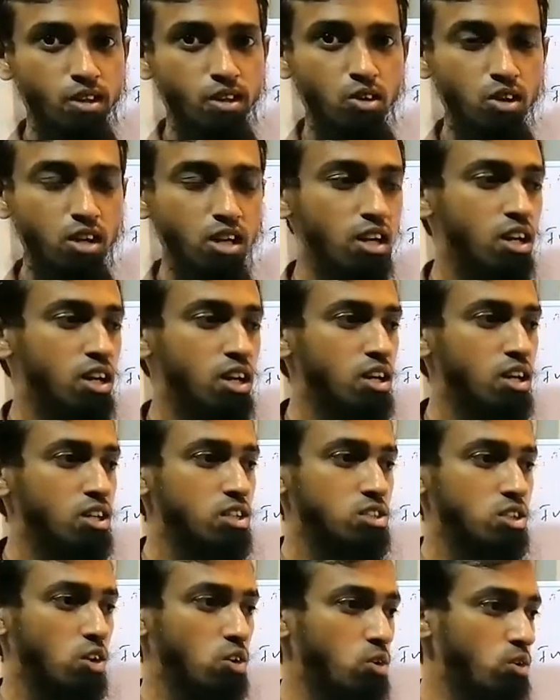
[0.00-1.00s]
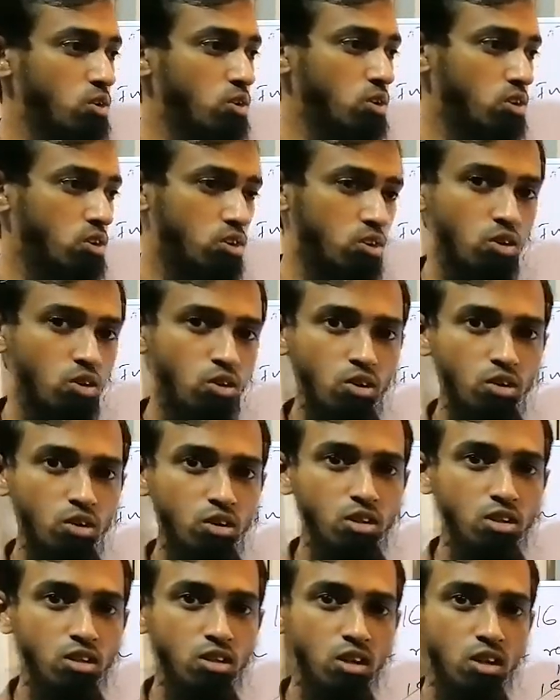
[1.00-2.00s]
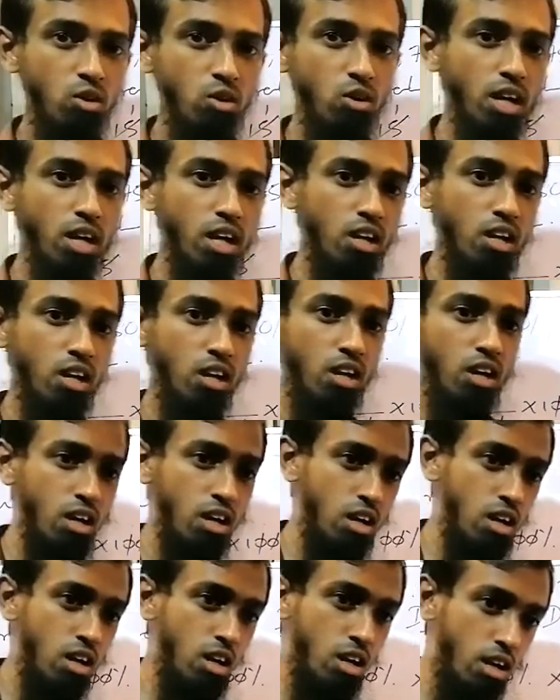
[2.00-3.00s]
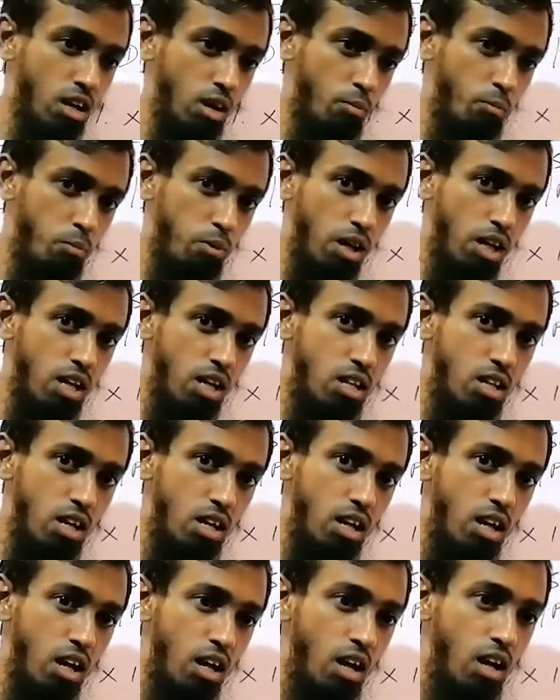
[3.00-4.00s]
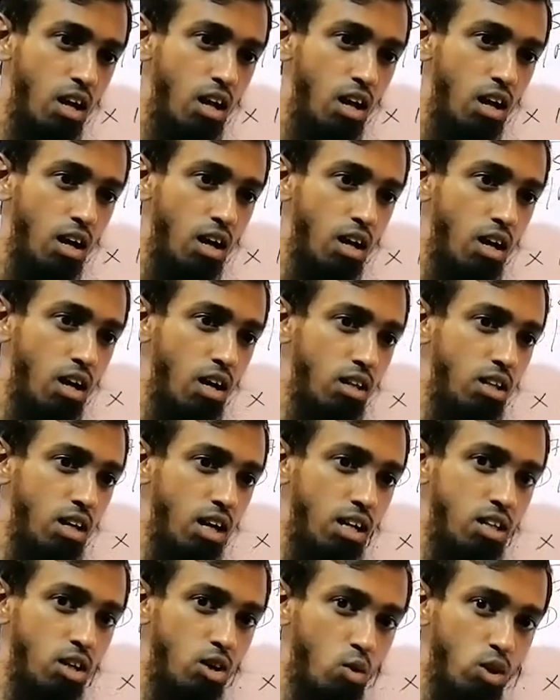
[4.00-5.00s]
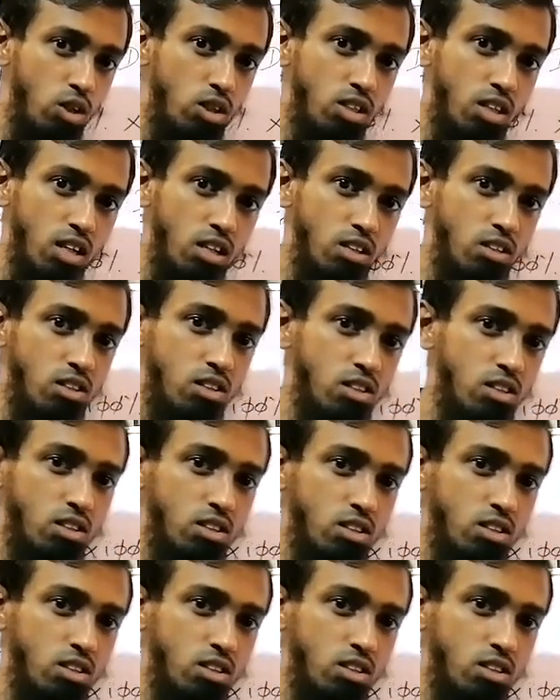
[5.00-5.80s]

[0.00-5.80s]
Okay, so now you can complete the other questions